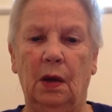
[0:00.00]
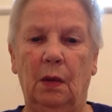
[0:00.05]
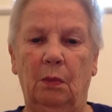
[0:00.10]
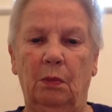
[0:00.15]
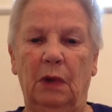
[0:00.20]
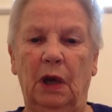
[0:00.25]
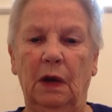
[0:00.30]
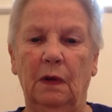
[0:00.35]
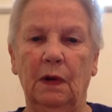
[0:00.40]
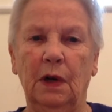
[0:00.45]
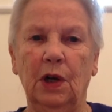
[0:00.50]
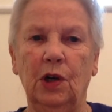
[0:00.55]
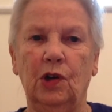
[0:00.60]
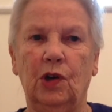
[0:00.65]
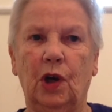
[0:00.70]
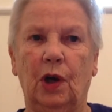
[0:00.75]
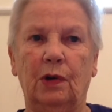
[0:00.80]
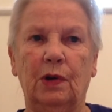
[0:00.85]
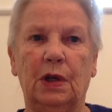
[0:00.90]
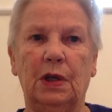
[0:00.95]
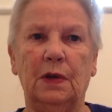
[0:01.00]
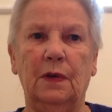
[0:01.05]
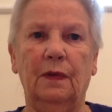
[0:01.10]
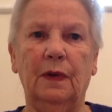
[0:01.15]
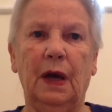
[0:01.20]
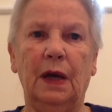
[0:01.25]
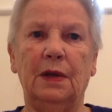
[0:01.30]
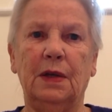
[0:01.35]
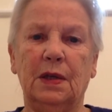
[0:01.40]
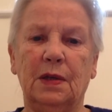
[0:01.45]
Mary and Joseph
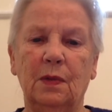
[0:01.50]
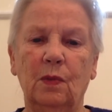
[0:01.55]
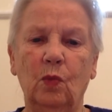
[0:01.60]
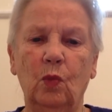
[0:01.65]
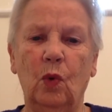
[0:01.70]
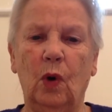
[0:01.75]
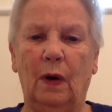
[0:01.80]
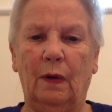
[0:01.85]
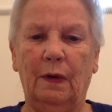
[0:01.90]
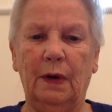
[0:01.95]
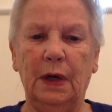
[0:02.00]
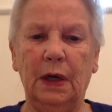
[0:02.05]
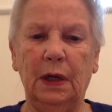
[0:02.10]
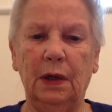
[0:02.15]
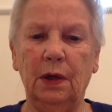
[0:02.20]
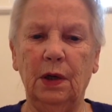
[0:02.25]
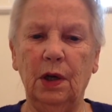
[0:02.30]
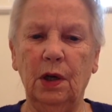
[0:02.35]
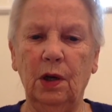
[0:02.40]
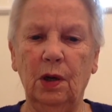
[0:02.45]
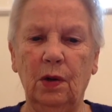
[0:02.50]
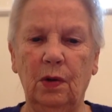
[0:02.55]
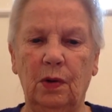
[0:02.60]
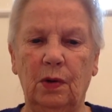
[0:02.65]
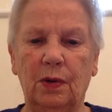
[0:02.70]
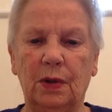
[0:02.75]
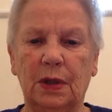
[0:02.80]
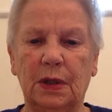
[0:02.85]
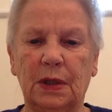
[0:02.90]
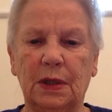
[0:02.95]
had some worrying
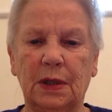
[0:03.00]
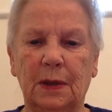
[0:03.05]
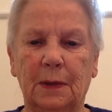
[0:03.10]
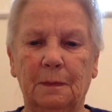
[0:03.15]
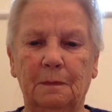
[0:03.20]
news.